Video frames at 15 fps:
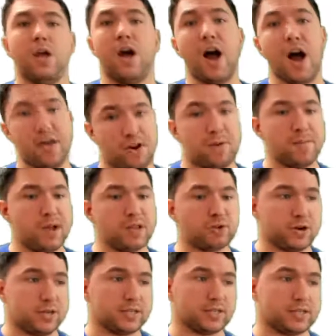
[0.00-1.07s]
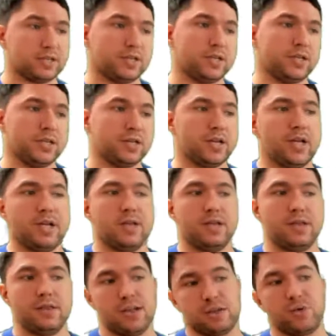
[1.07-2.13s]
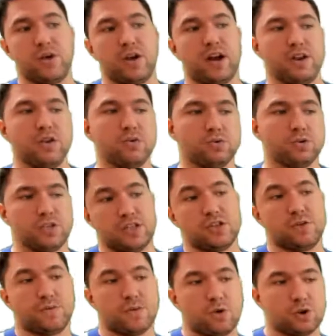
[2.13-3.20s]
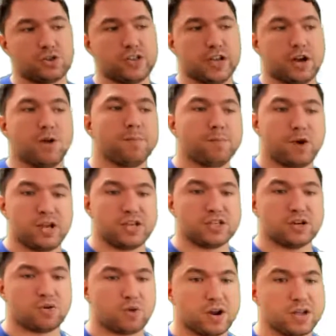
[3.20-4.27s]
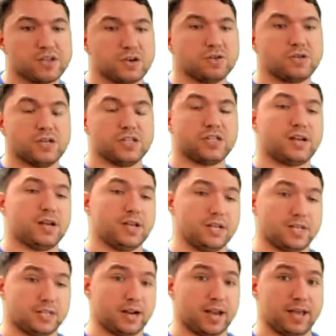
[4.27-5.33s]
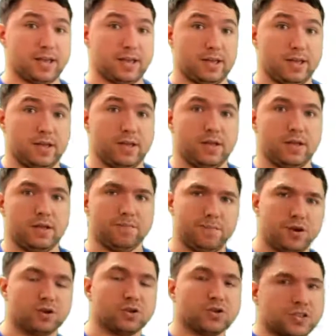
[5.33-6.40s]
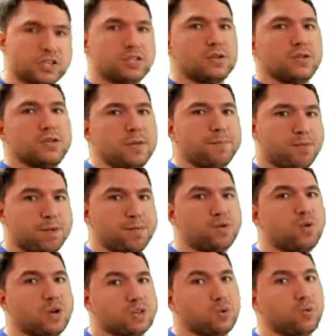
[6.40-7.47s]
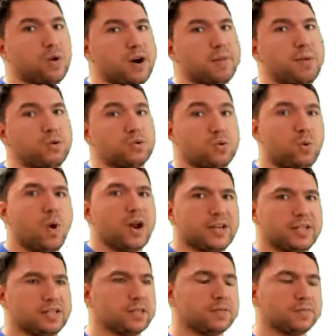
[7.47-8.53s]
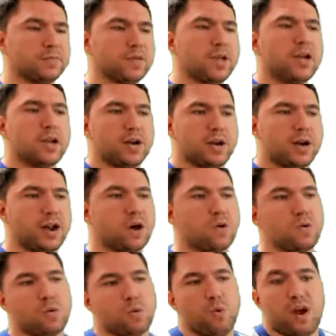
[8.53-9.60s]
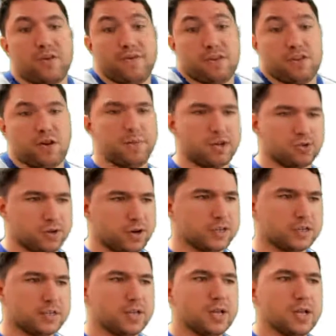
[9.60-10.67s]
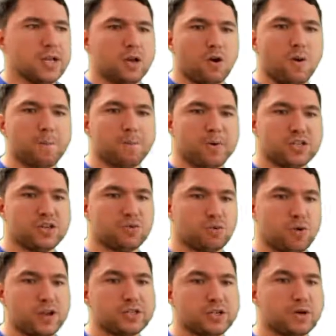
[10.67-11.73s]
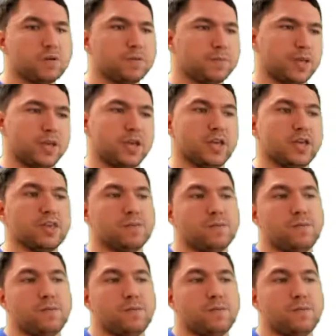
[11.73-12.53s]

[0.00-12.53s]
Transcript: Other metrics that we can use is, of course, the compression ratio is like, because the previous ones were about quality, now we have other metrics. Compression ratio is